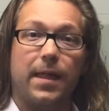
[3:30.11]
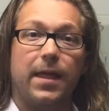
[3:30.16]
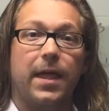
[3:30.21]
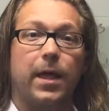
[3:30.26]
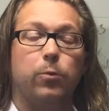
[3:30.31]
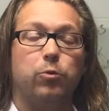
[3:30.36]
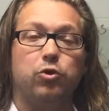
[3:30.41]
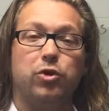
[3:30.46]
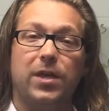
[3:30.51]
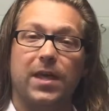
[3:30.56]

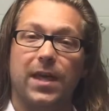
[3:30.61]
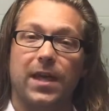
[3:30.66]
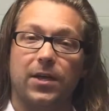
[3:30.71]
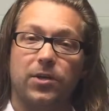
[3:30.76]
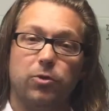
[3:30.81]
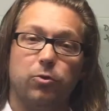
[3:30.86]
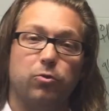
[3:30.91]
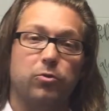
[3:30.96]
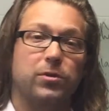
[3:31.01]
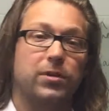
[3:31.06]
And when you can't
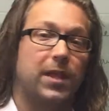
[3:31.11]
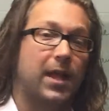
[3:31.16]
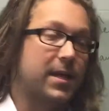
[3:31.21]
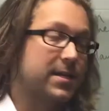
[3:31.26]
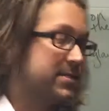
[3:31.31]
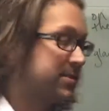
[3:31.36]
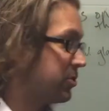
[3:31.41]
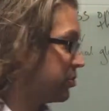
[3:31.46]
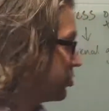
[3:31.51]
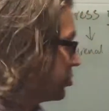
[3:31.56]

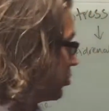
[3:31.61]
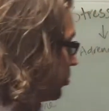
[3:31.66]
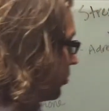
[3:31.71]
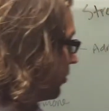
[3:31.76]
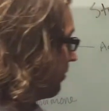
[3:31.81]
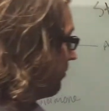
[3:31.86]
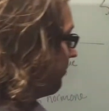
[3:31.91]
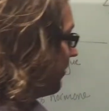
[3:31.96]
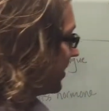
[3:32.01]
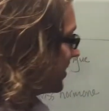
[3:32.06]
utilize the sugar
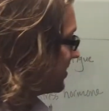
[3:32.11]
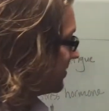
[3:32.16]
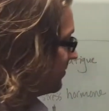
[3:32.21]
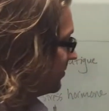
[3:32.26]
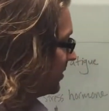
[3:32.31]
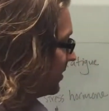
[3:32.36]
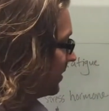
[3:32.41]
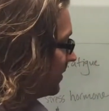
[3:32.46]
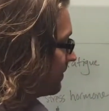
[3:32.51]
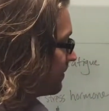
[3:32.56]

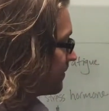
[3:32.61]
effectively,